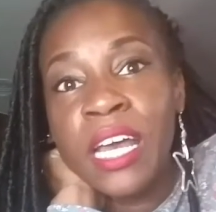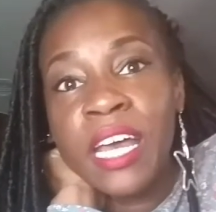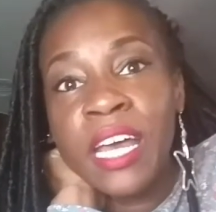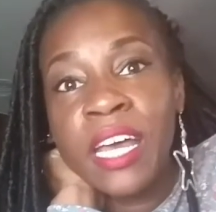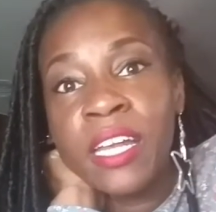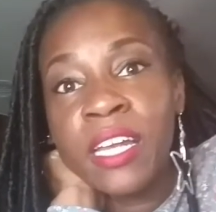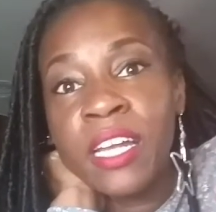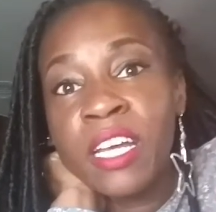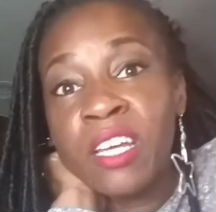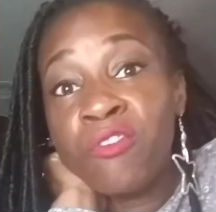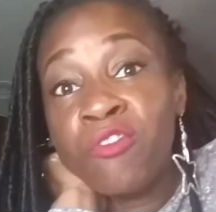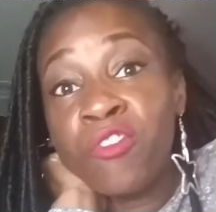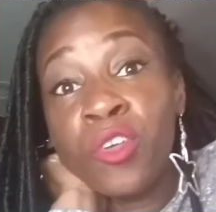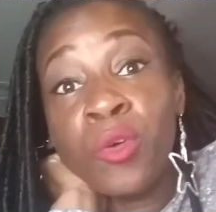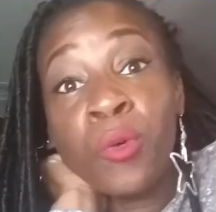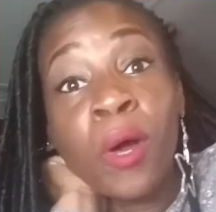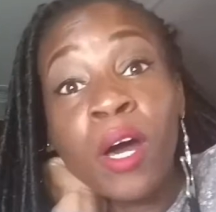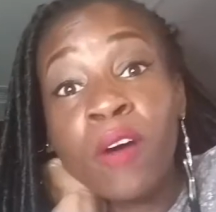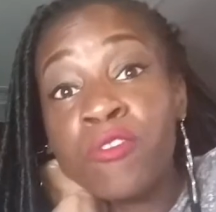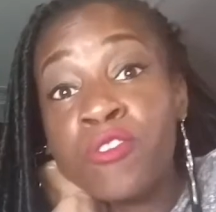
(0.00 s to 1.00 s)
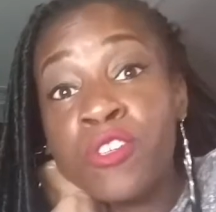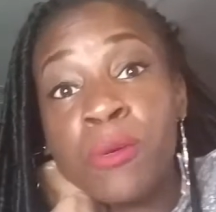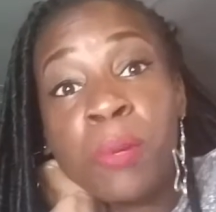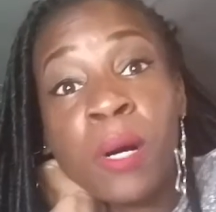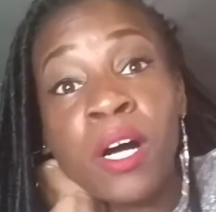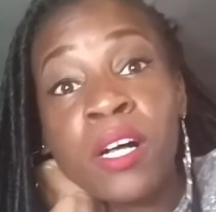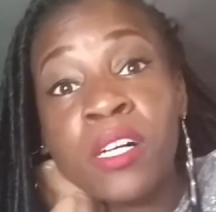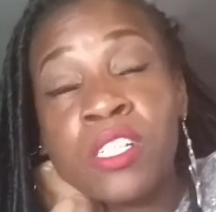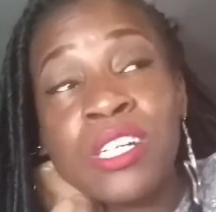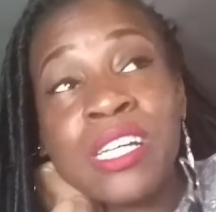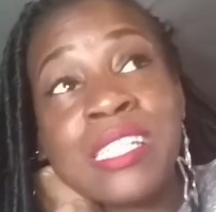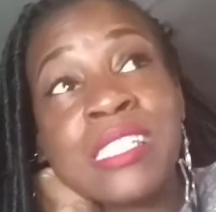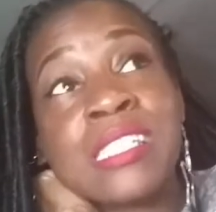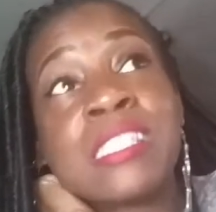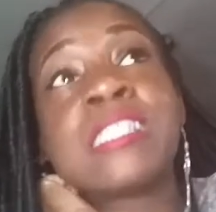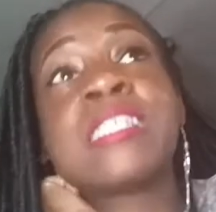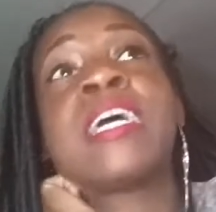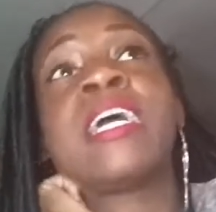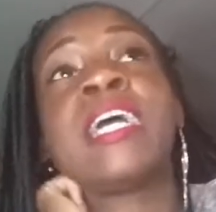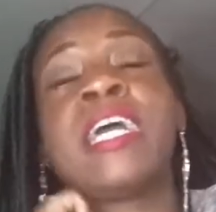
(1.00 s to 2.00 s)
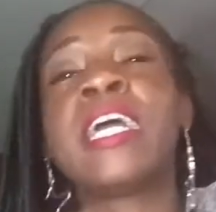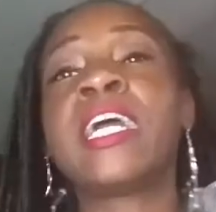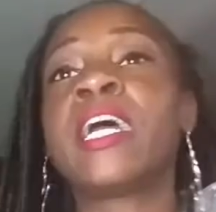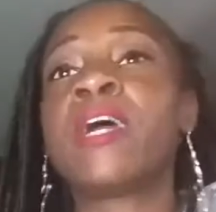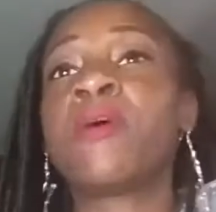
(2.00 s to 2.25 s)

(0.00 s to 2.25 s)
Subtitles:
And if you have to apologize and say, hey,